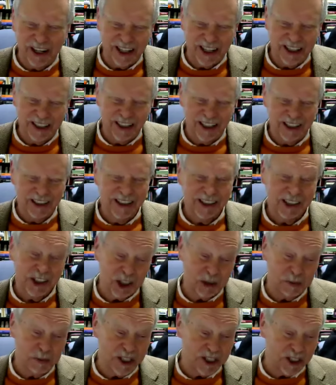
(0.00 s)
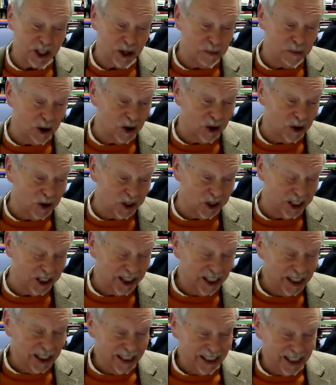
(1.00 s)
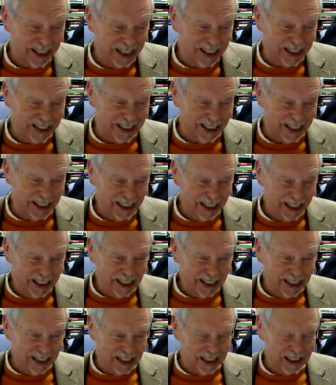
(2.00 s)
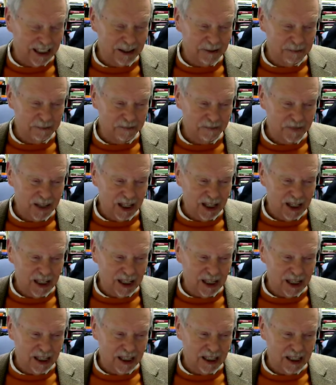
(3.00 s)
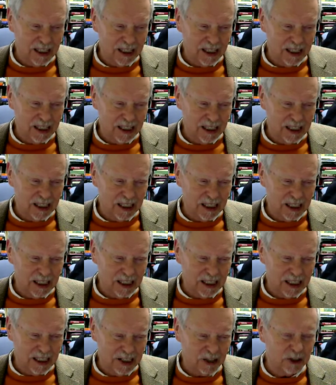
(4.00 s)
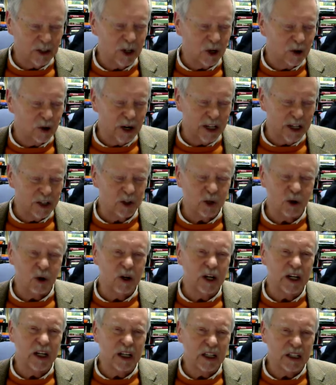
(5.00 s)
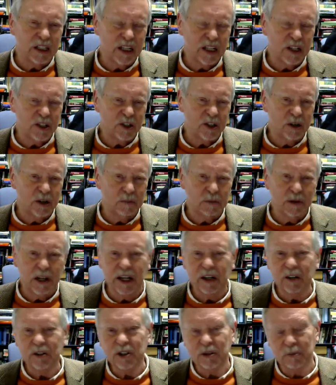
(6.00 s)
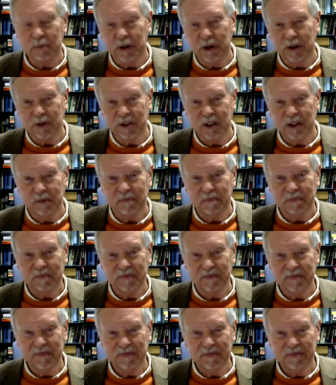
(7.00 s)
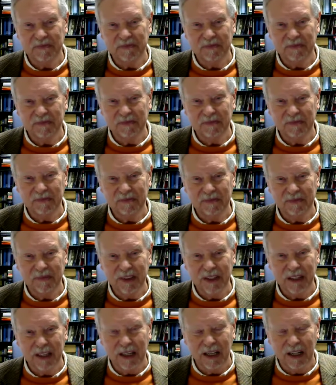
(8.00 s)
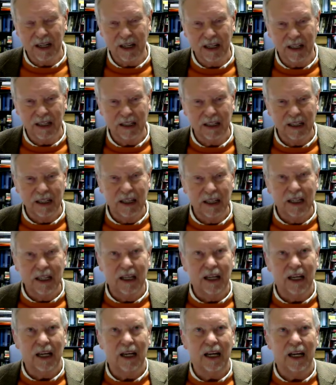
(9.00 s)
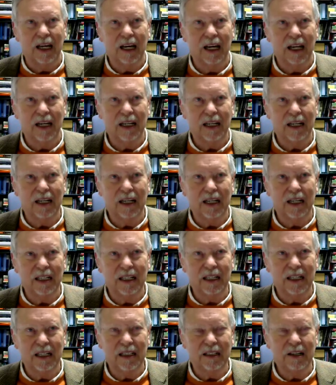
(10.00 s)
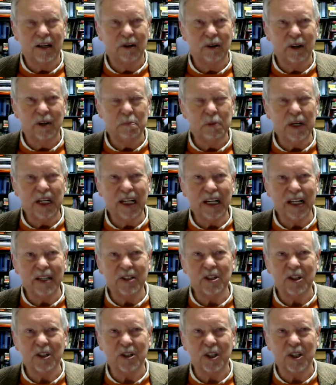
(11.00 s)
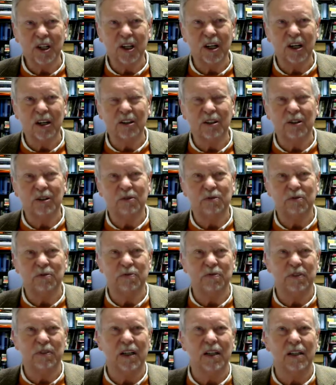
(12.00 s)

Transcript: yeah, just means I'm old. The um, uh, there's a great joy in teaching Plato's Symposium. Uh, and it begins as a kind of